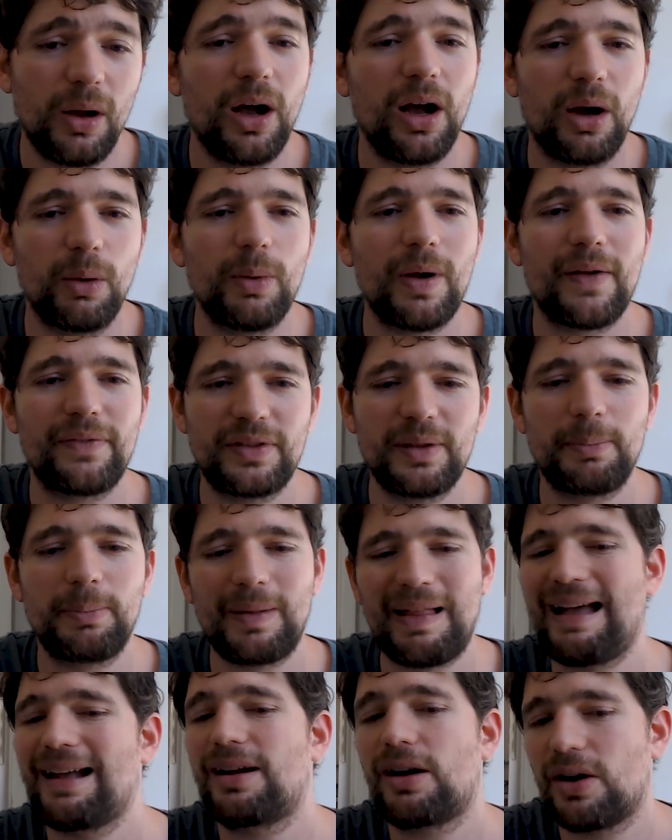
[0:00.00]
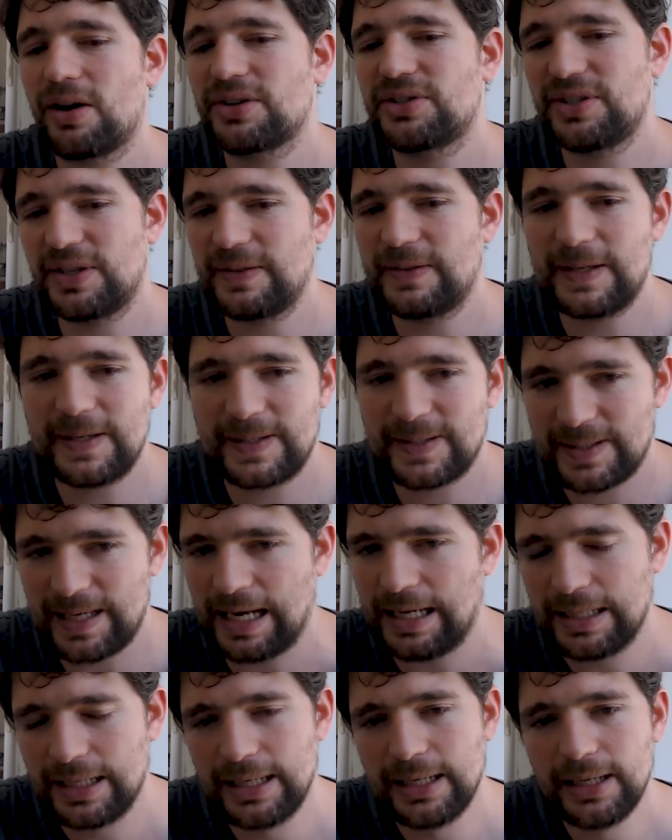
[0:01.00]
with the black cards in this
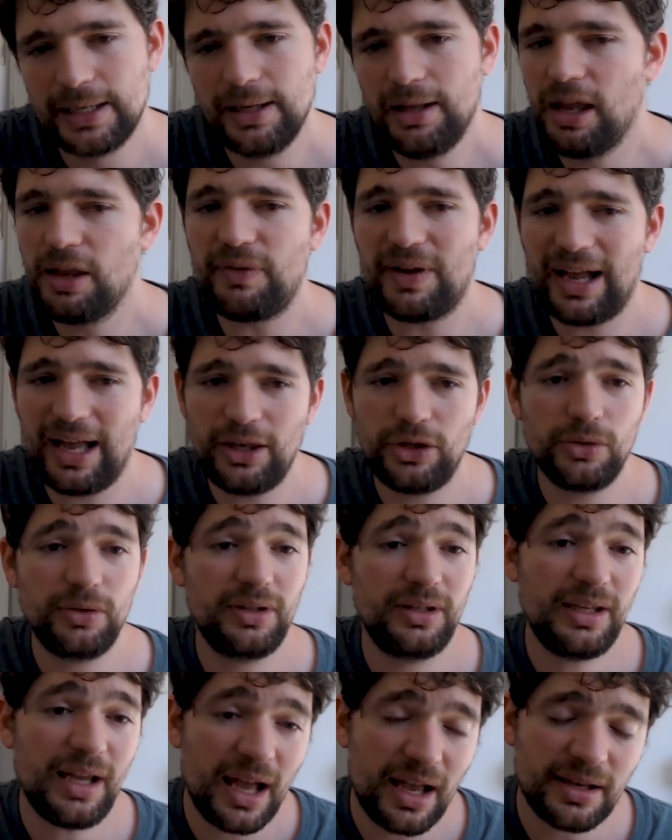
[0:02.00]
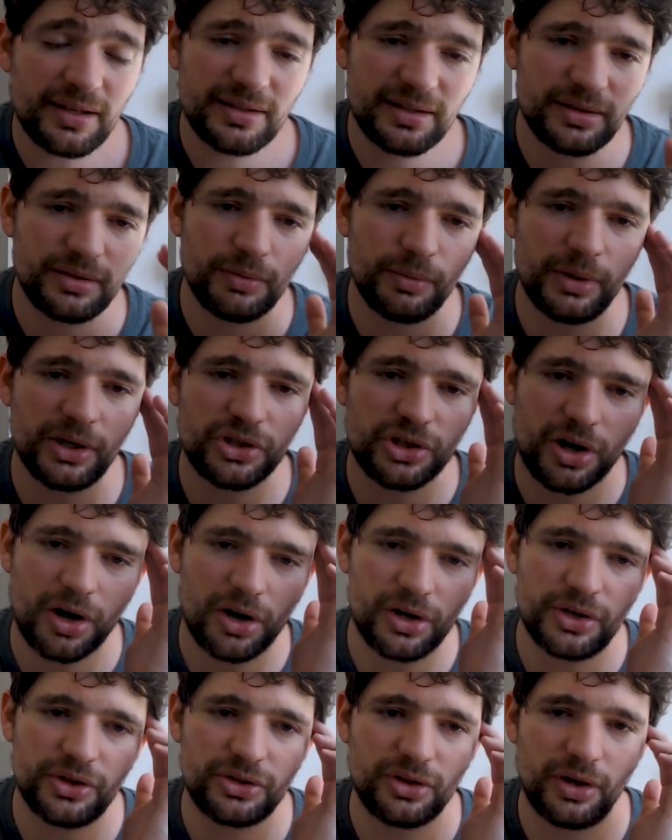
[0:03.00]
set. If I had to guess which
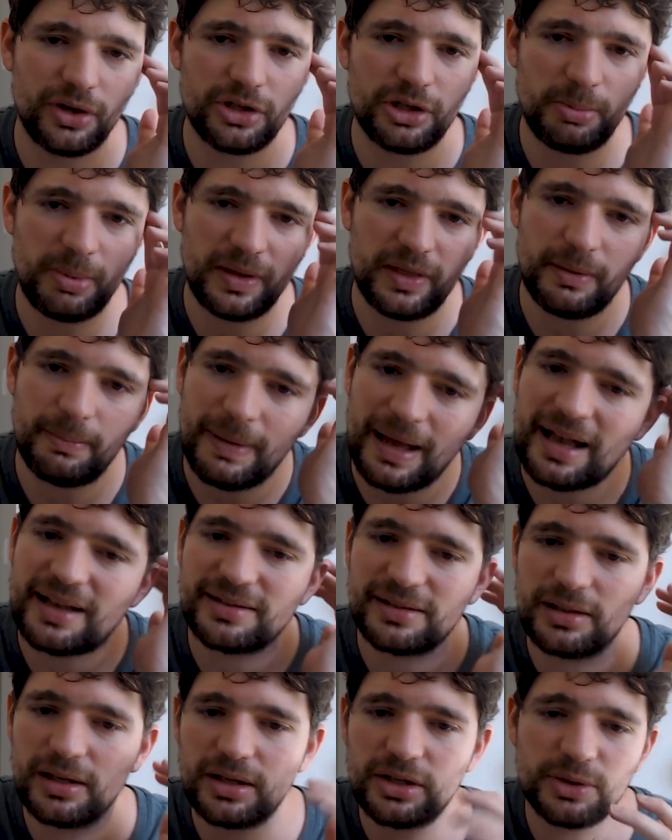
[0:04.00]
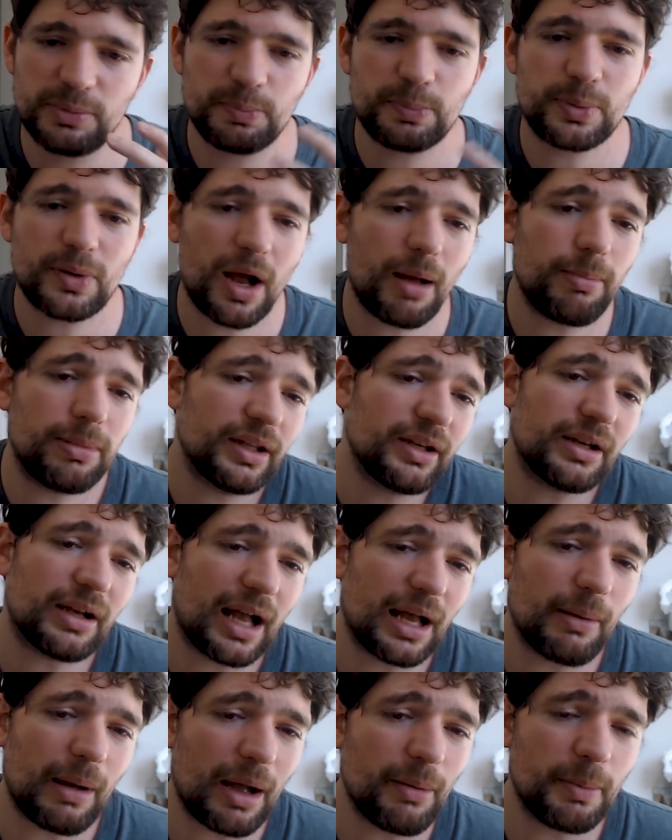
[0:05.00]
card is going to be the best, it is probably,
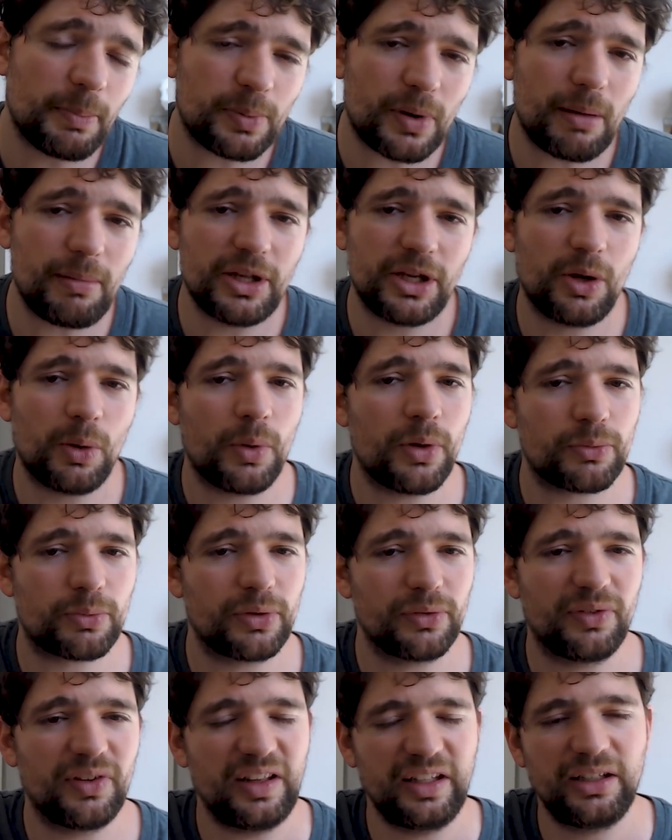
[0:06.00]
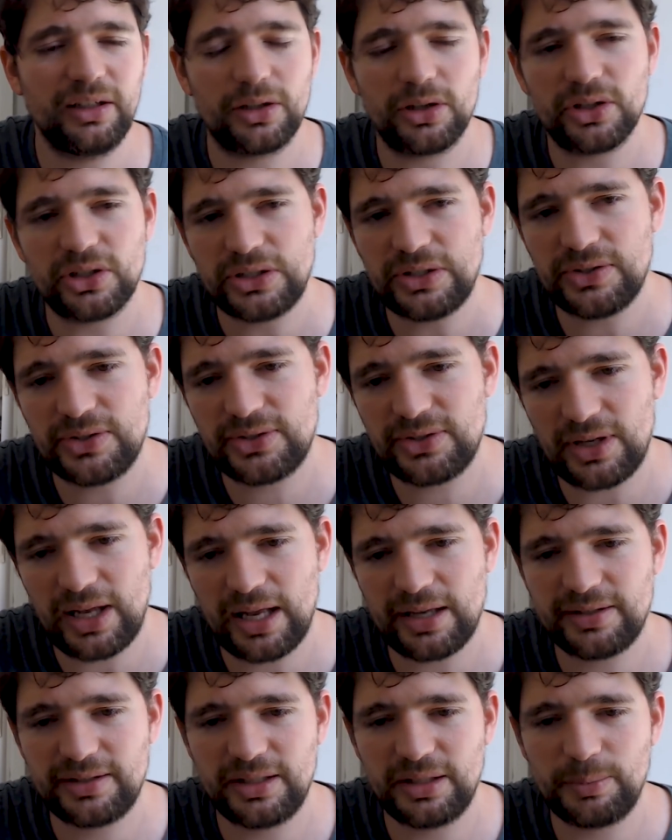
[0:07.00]
I would probably go with Revealing Curtains
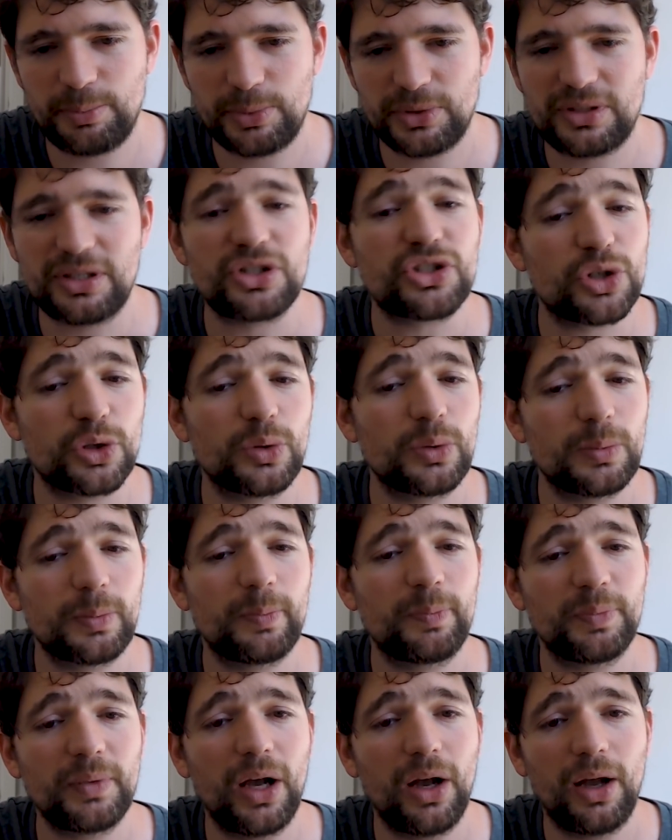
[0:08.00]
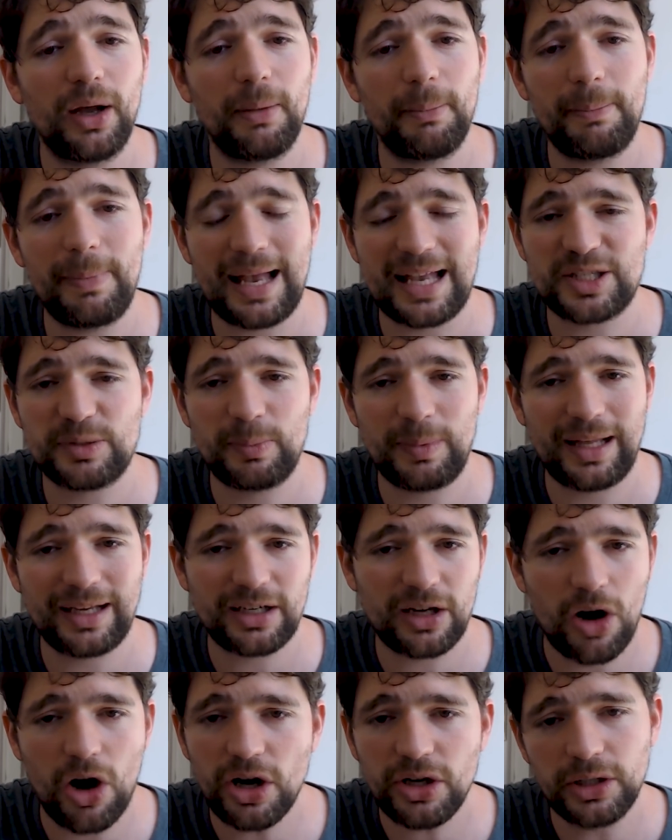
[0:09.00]
as the potential best
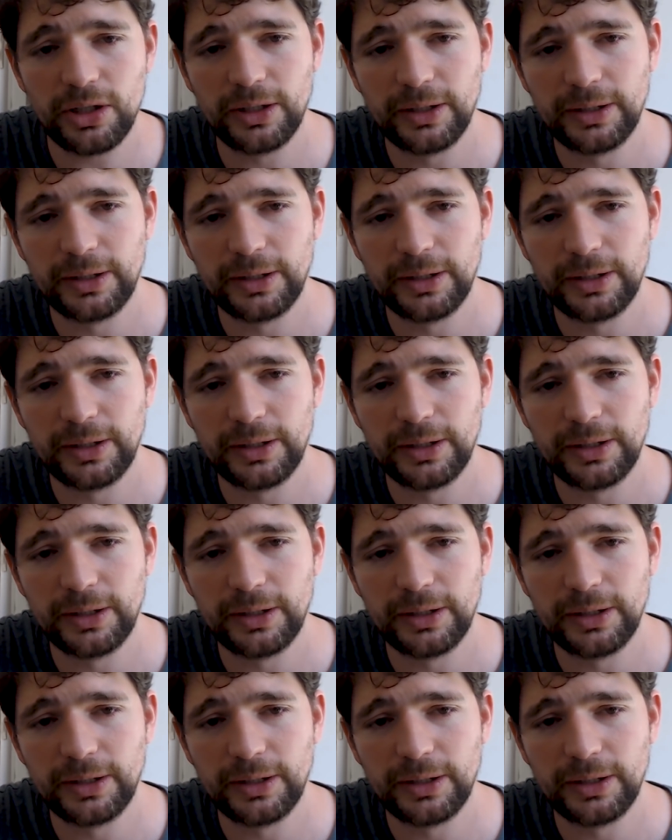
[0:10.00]
black card.